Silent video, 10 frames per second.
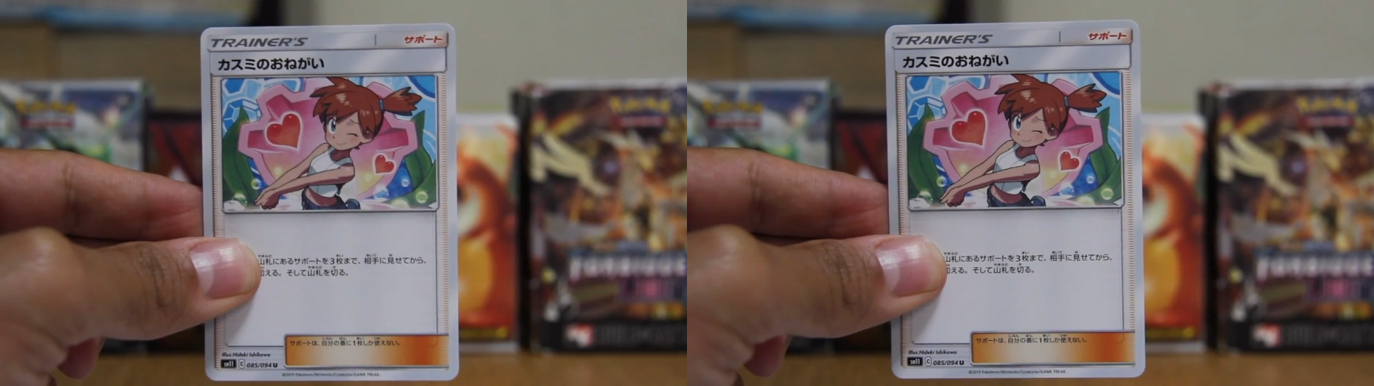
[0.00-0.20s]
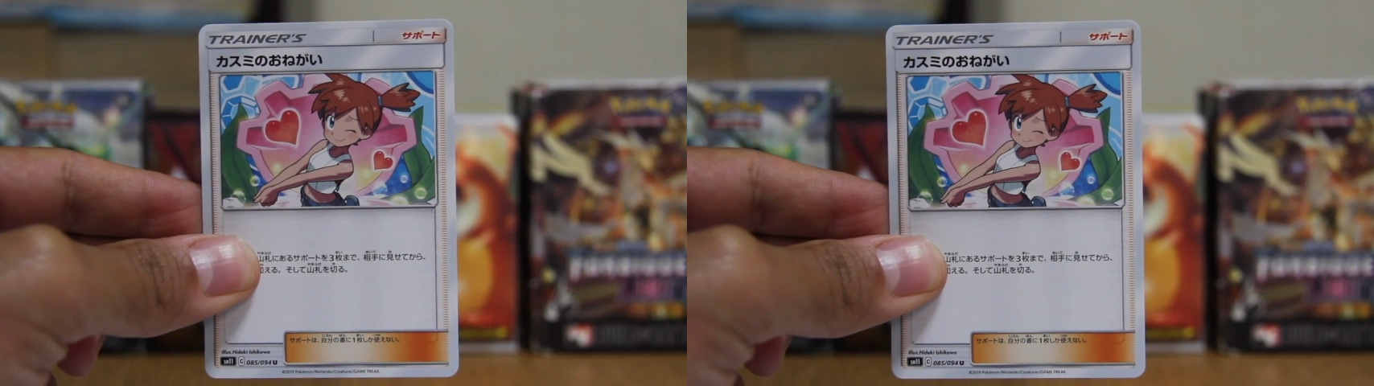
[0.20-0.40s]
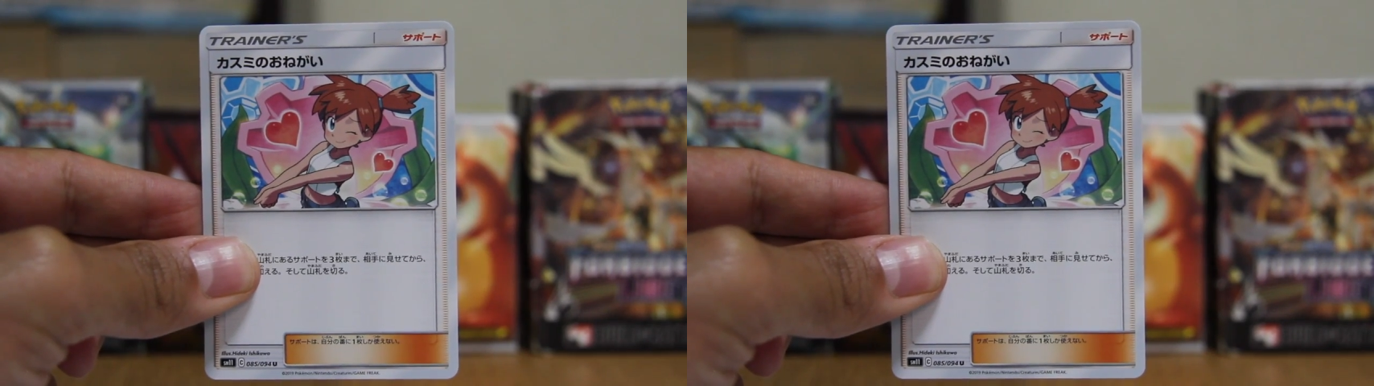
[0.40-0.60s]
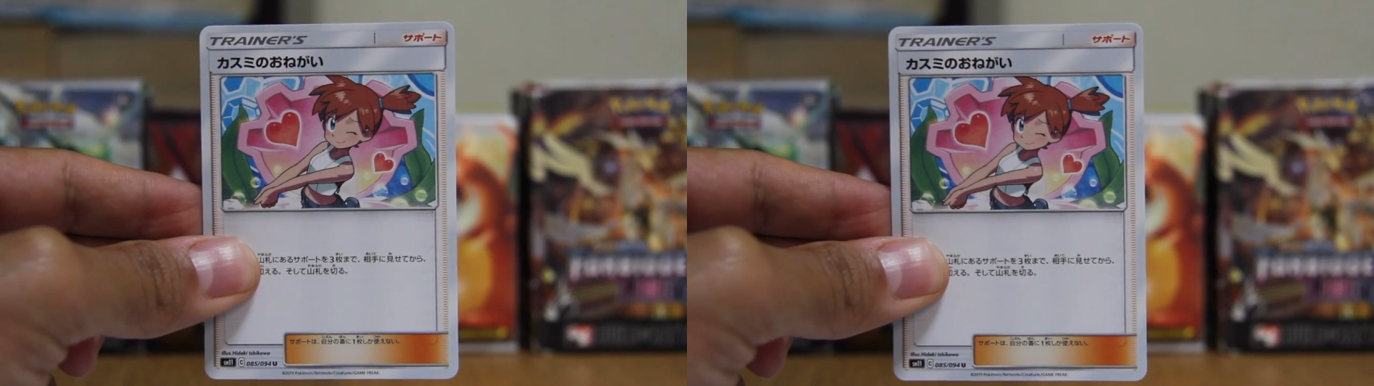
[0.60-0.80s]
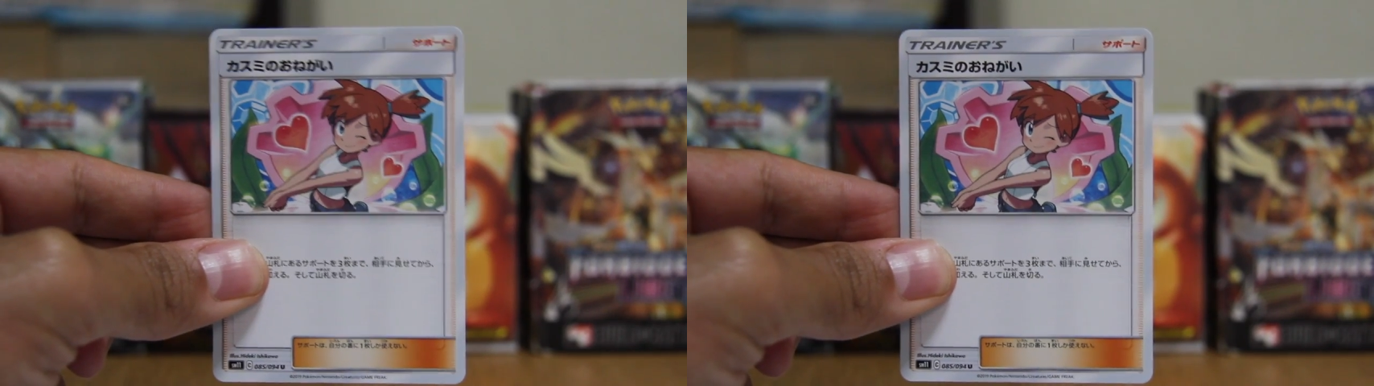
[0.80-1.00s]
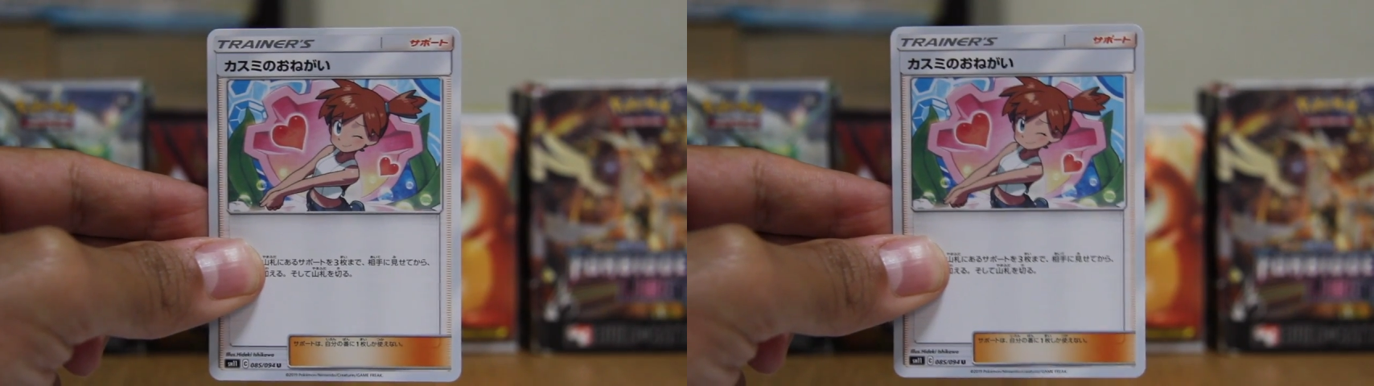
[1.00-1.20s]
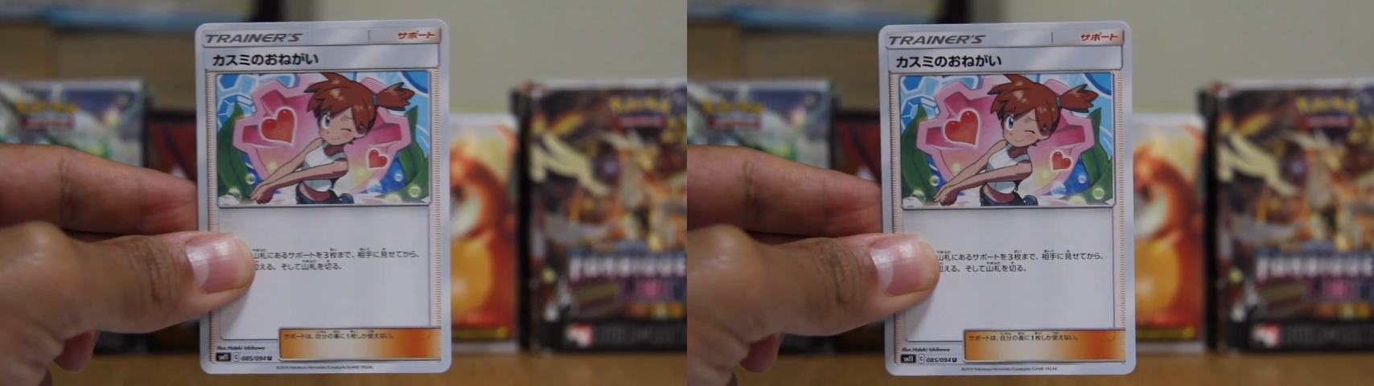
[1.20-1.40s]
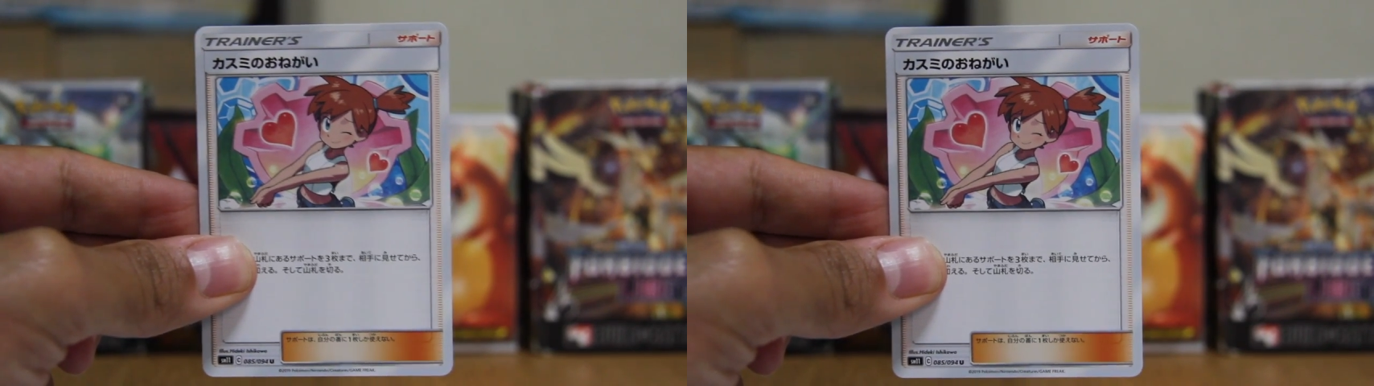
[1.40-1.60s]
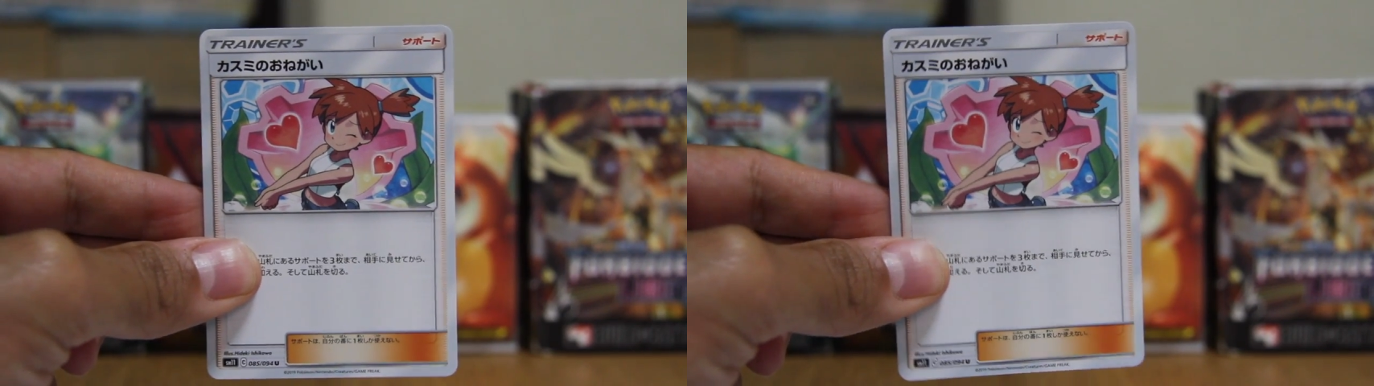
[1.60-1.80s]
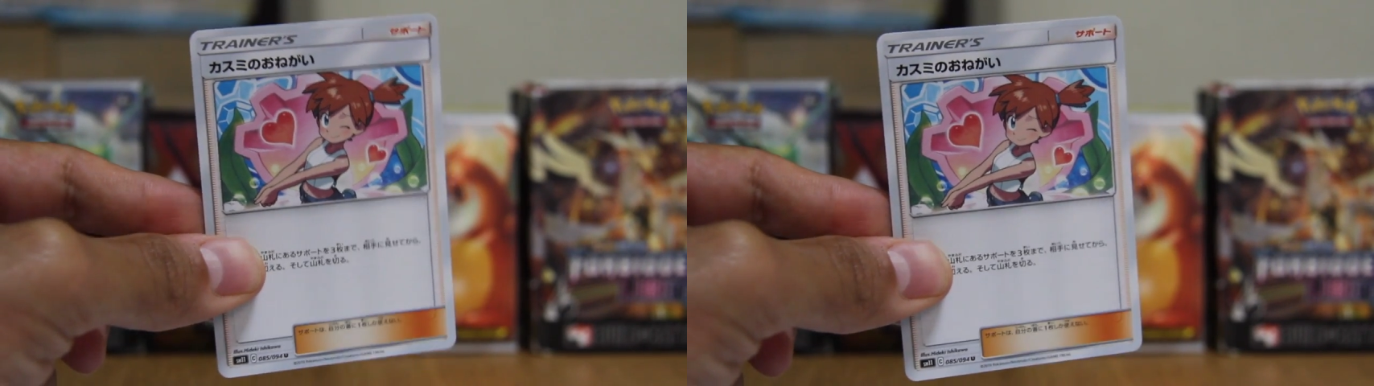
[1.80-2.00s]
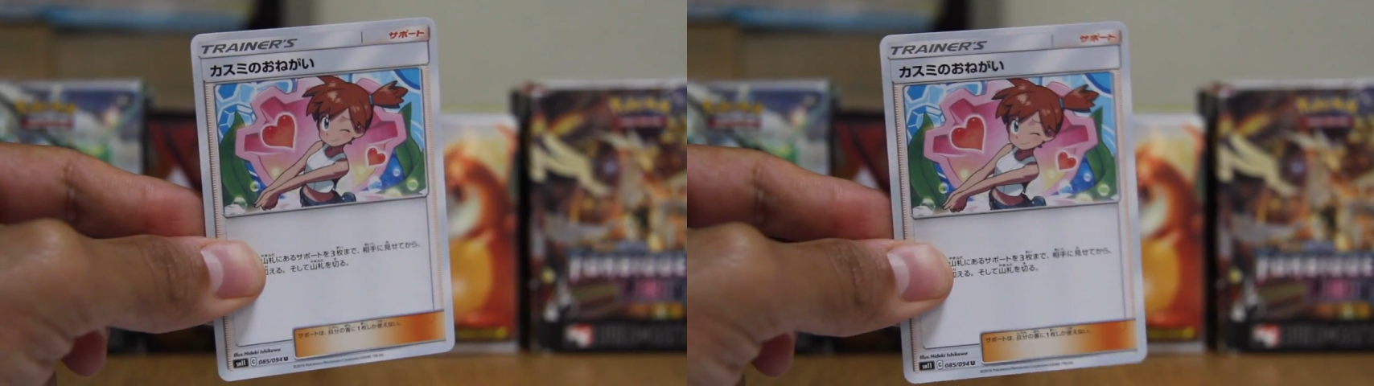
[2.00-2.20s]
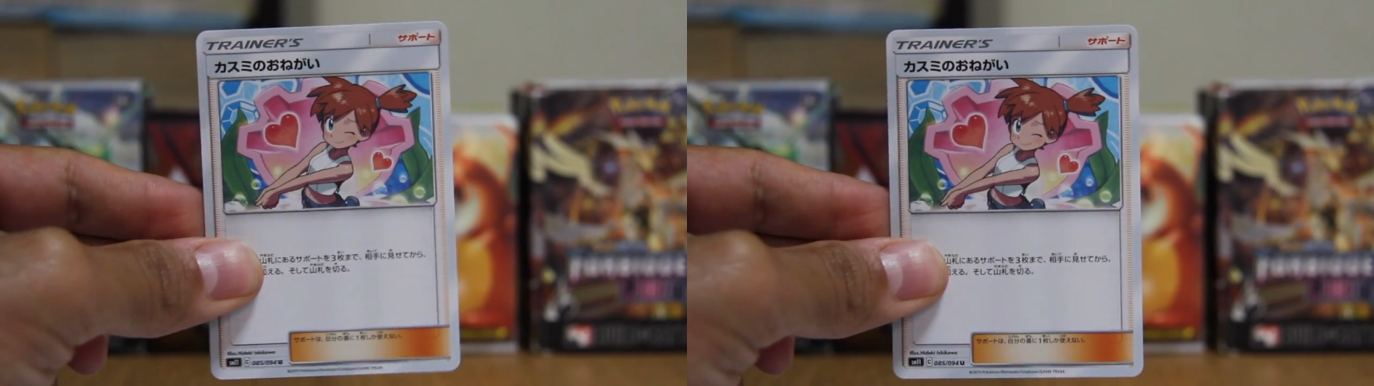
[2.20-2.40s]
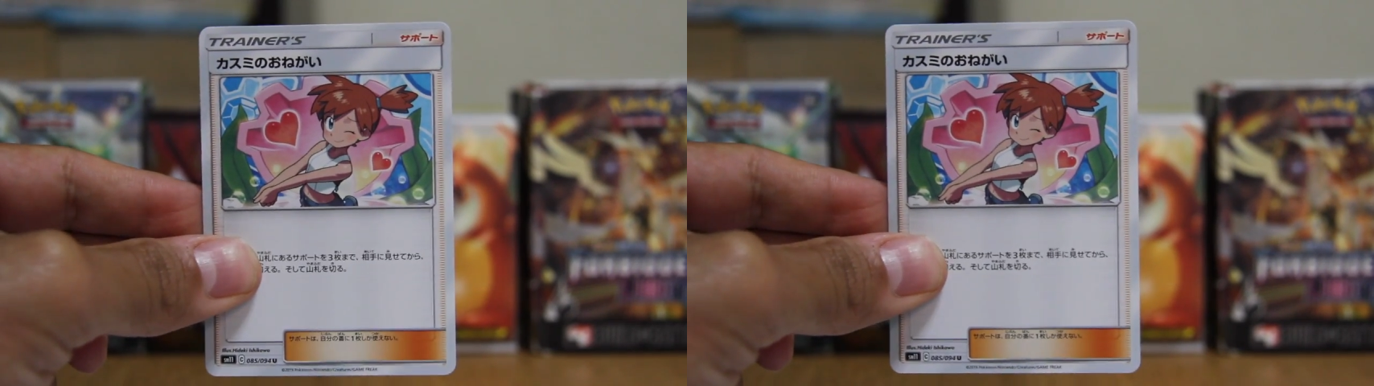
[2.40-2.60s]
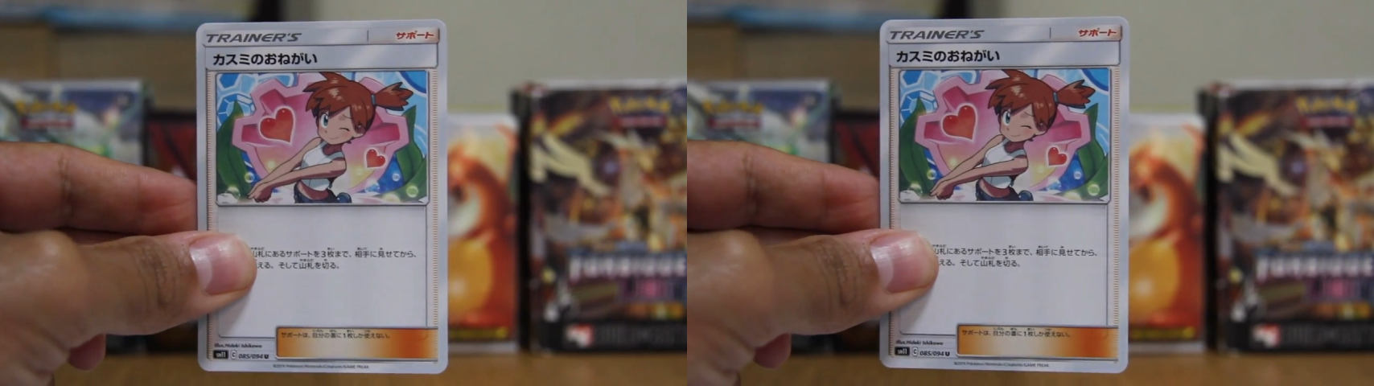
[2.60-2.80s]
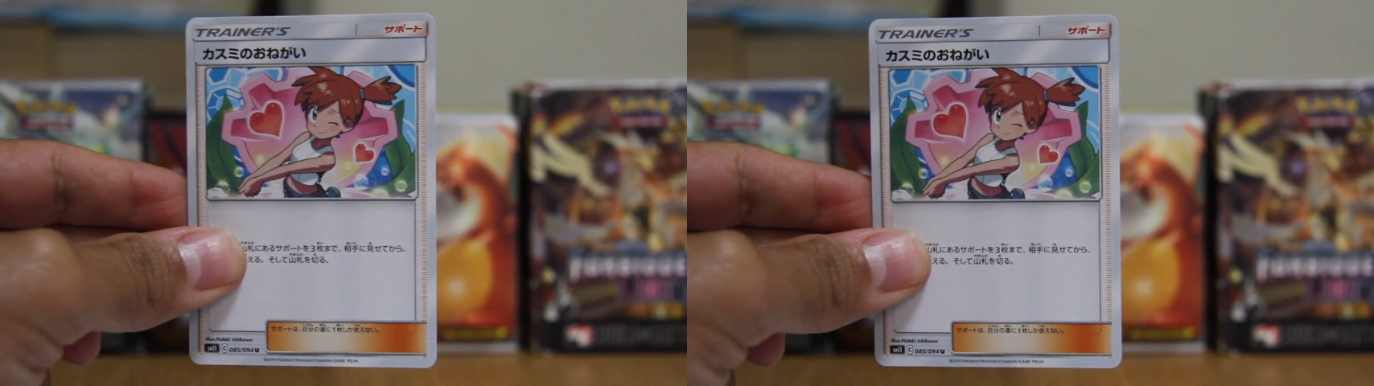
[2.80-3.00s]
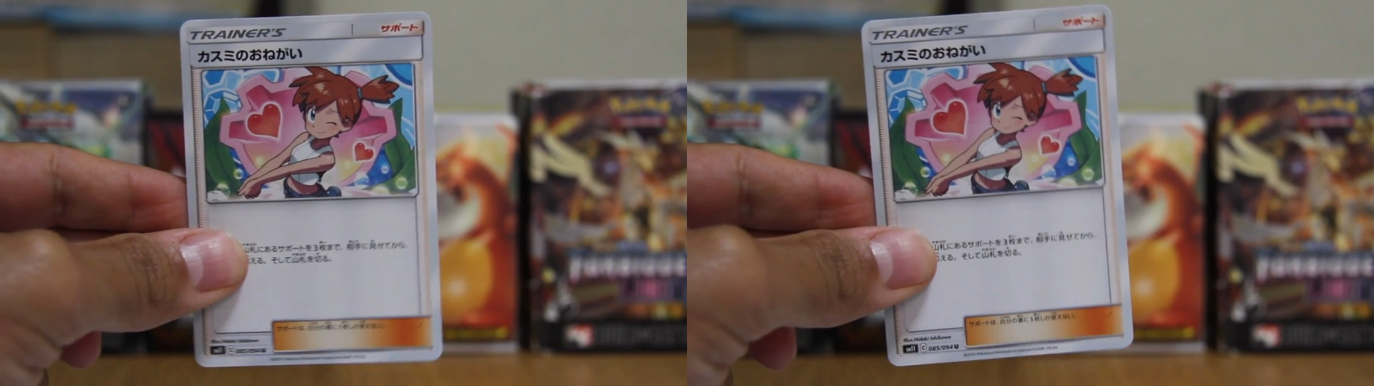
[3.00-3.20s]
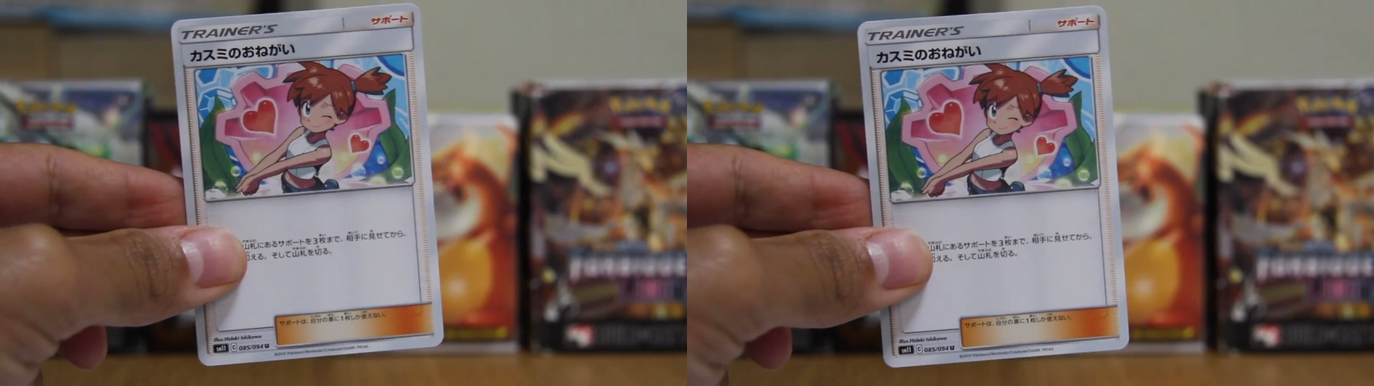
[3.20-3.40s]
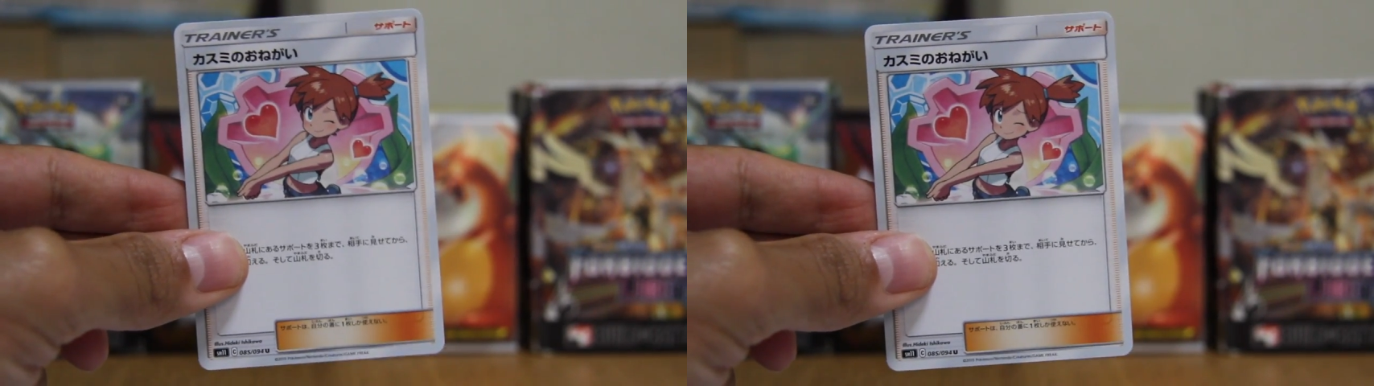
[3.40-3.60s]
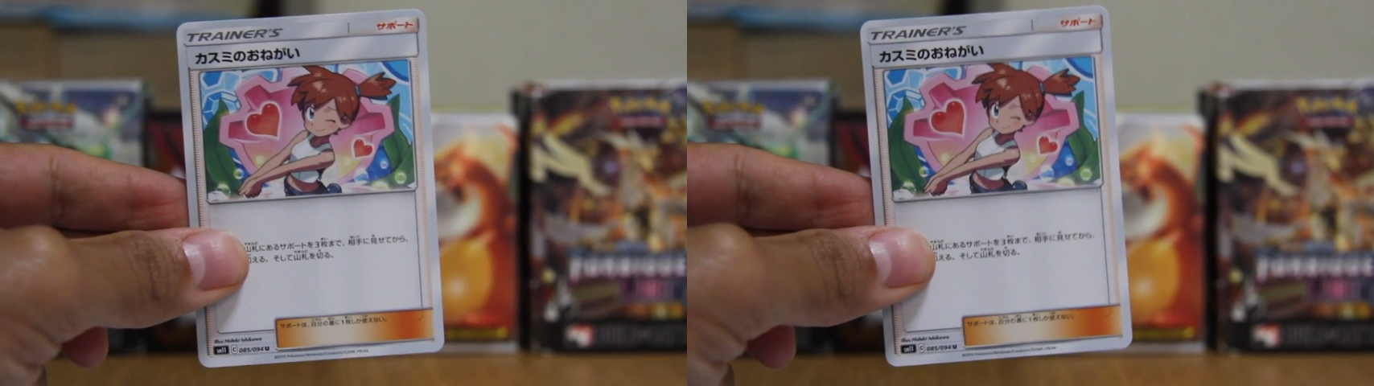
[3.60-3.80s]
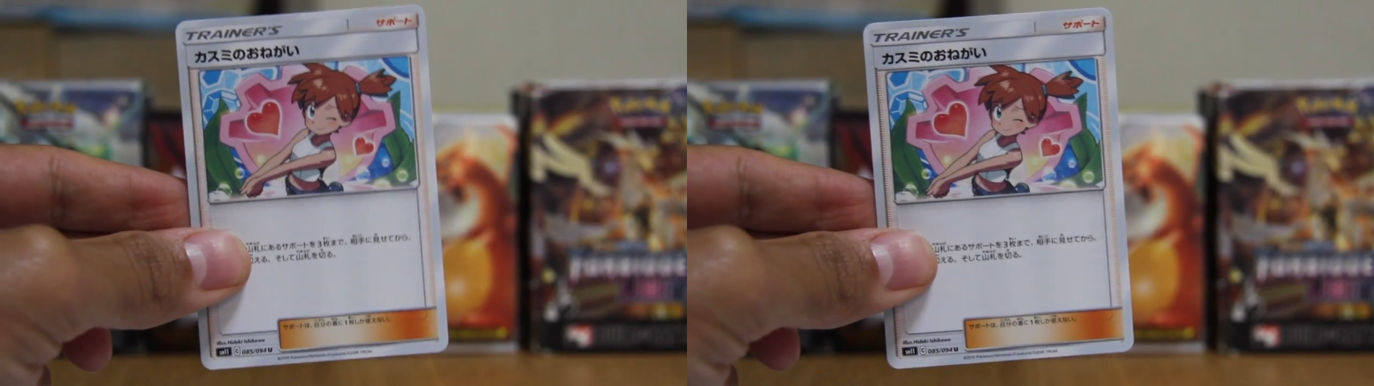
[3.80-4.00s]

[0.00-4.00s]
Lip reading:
Nobody's mouth can be seen.